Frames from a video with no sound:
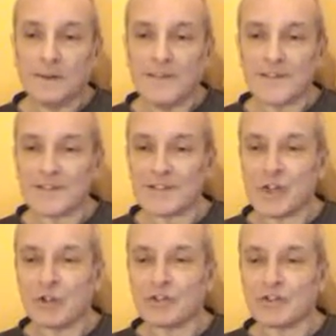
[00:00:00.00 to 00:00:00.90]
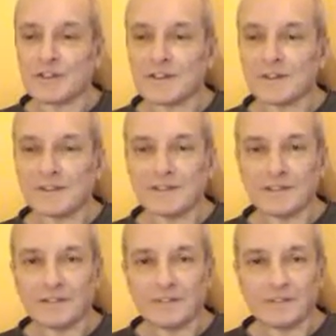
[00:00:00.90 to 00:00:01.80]
And this is
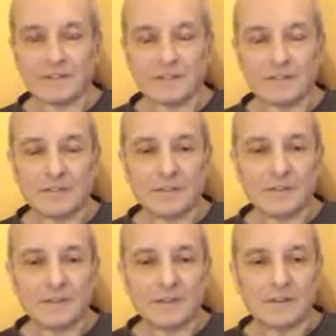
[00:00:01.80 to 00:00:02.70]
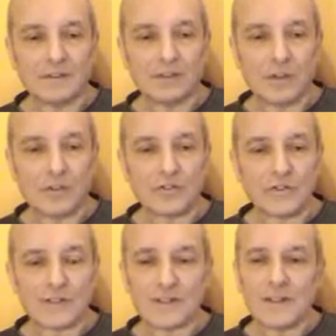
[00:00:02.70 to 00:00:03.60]
consciousness. This is
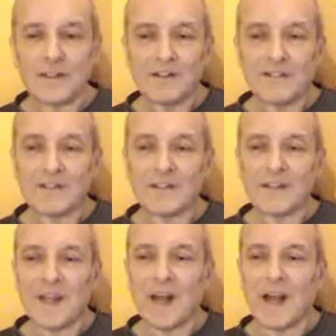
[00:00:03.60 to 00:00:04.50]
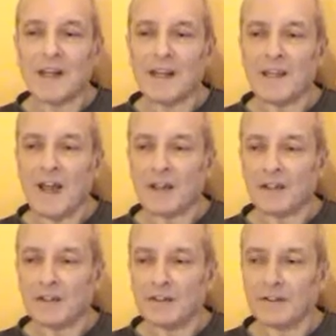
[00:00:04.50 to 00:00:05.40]
consciousness. This is the alaya.
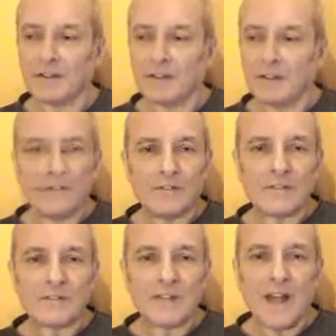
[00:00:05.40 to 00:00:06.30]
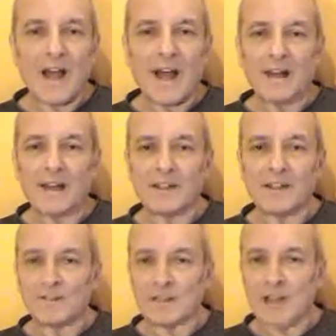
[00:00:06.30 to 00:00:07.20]
This is the
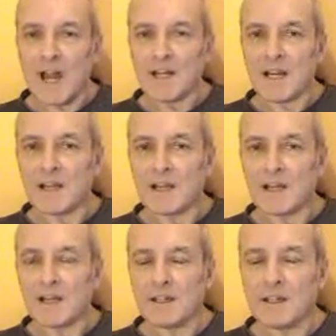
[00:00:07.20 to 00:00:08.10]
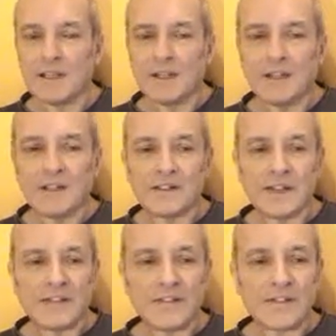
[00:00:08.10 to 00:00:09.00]
alaya vijnana.
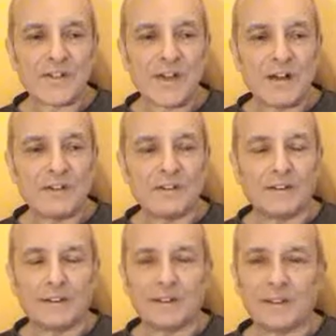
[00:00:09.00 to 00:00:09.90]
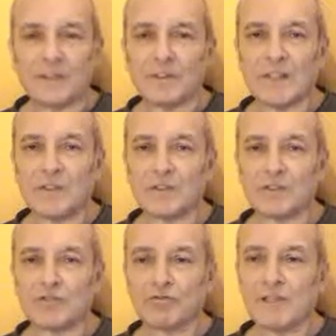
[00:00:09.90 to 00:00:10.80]
It's like the sun giving out
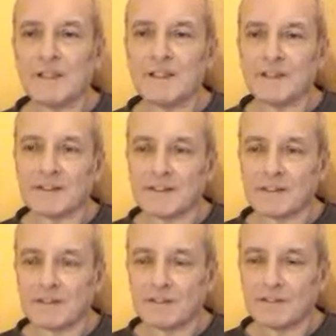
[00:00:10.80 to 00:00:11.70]
its rays.